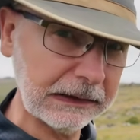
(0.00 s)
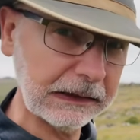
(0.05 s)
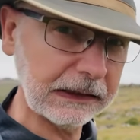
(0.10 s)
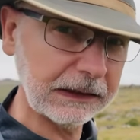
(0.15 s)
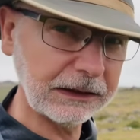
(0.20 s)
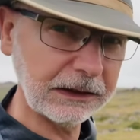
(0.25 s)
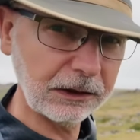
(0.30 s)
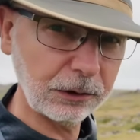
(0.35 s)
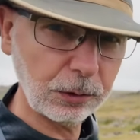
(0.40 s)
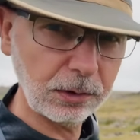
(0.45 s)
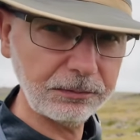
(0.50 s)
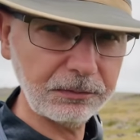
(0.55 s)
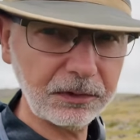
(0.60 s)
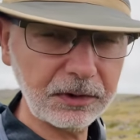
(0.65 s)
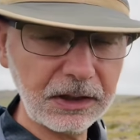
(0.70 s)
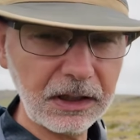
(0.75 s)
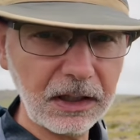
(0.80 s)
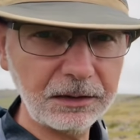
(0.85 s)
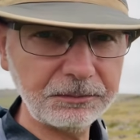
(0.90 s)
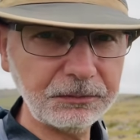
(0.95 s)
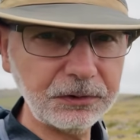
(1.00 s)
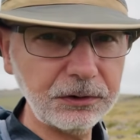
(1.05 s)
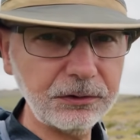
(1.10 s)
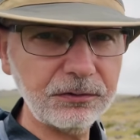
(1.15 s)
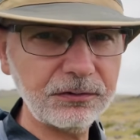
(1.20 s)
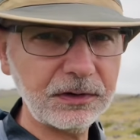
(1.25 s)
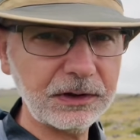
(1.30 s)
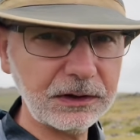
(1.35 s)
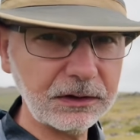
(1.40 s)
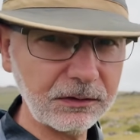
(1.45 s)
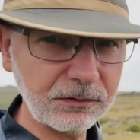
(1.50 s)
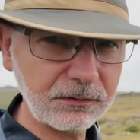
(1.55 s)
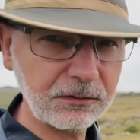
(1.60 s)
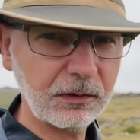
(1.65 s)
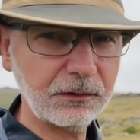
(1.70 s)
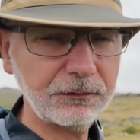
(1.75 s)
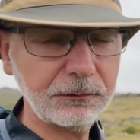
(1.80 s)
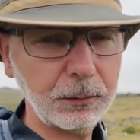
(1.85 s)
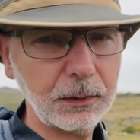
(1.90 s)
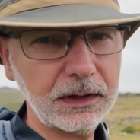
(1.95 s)
and the equipment that I'm using, the
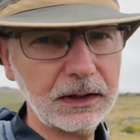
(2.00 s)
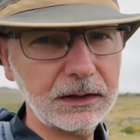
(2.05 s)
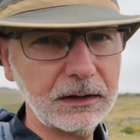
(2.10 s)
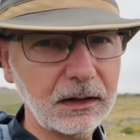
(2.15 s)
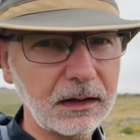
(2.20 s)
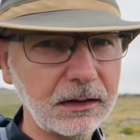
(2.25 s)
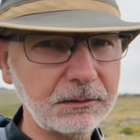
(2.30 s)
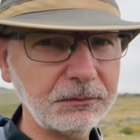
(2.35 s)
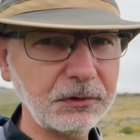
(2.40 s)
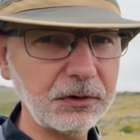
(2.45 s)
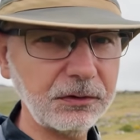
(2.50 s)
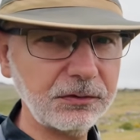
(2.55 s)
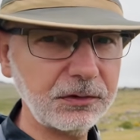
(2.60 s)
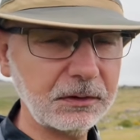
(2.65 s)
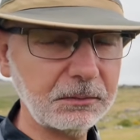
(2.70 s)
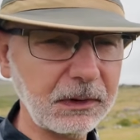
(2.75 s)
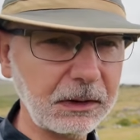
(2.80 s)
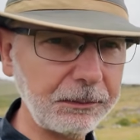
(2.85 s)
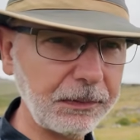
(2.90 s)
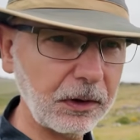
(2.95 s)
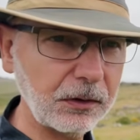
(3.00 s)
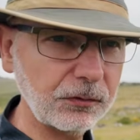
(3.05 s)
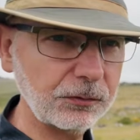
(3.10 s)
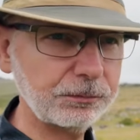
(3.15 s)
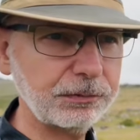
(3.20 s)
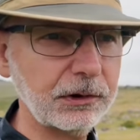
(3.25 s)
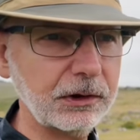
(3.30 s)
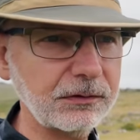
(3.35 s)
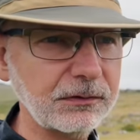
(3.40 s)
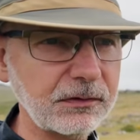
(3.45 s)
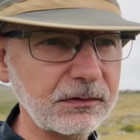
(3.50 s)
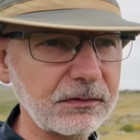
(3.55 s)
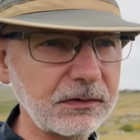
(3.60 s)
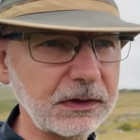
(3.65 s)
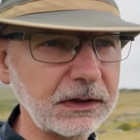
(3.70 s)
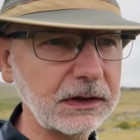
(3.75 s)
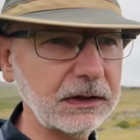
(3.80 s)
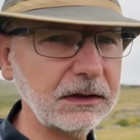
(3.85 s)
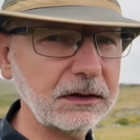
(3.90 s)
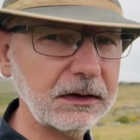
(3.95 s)
software that I'm using, my
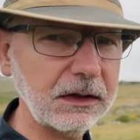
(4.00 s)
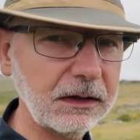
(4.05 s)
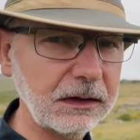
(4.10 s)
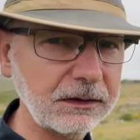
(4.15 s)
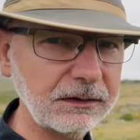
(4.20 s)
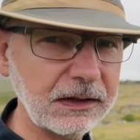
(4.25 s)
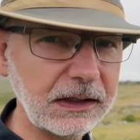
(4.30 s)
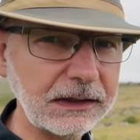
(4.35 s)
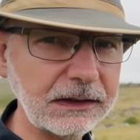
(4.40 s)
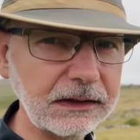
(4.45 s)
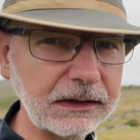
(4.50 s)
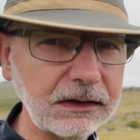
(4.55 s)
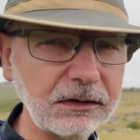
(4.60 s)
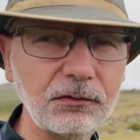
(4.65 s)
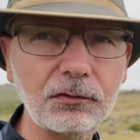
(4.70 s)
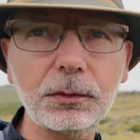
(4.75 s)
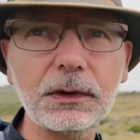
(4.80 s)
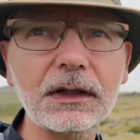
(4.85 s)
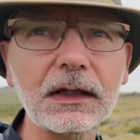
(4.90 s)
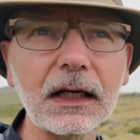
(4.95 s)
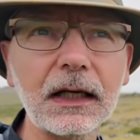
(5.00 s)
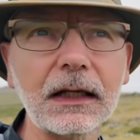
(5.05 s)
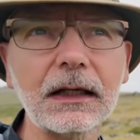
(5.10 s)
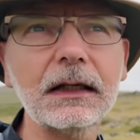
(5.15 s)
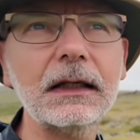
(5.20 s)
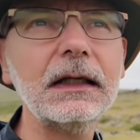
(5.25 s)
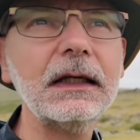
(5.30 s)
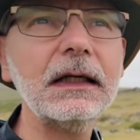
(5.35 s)
post-processing techniques with that.